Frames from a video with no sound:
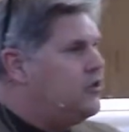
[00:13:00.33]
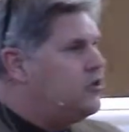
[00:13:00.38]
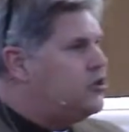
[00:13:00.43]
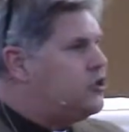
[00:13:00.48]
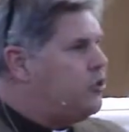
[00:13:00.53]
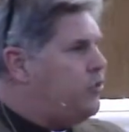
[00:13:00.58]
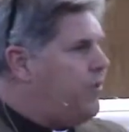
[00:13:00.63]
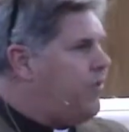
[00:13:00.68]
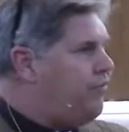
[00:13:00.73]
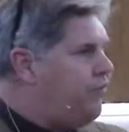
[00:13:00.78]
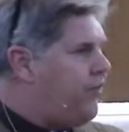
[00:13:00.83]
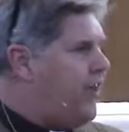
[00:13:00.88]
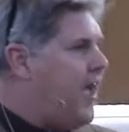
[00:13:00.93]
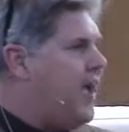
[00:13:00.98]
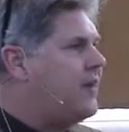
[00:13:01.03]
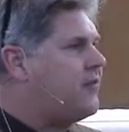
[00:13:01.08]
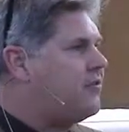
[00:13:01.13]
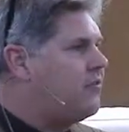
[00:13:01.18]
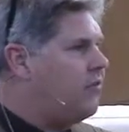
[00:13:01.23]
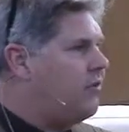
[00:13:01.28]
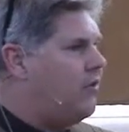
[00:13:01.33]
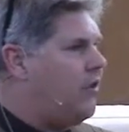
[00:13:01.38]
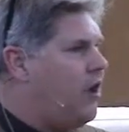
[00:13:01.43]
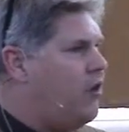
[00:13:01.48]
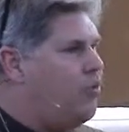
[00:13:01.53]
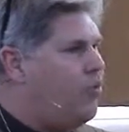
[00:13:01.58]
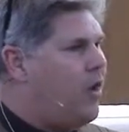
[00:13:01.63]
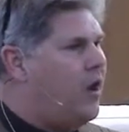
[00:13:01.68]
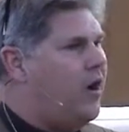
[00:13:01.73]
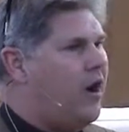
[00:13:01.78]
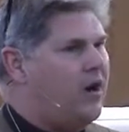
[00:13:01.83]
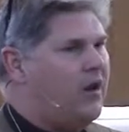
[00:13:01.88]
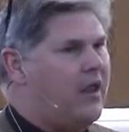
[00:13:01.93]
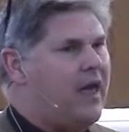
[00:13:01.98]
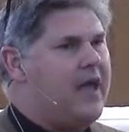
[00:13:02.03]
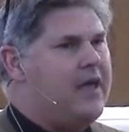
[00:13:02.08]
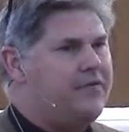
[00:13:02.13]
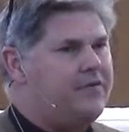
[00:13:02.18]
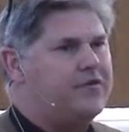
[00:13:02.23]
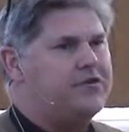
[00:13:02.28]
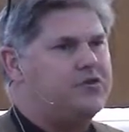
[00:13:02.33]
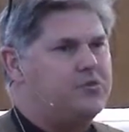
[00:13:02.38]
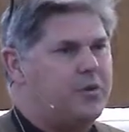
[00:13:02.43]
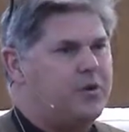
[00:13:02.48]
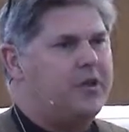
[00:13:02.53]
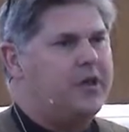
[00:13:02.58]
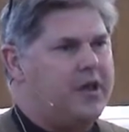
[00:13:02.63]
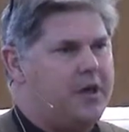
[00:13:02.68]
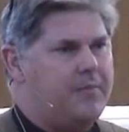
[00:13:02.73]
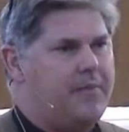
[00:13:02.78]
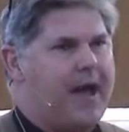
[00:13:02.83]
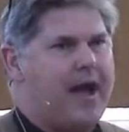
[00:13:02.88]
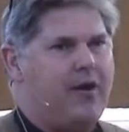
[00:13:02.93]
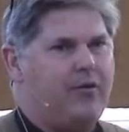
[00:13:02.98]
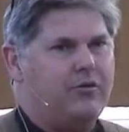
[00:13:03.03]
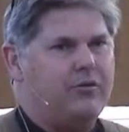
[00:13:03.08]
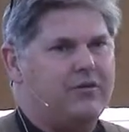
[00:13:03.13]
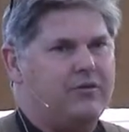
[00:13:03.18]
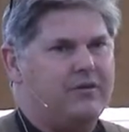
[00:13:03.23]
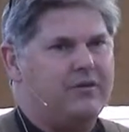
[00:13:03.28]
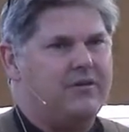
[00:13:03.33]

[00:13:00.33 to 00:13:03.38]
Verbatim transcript: to reflect on what our life is really about,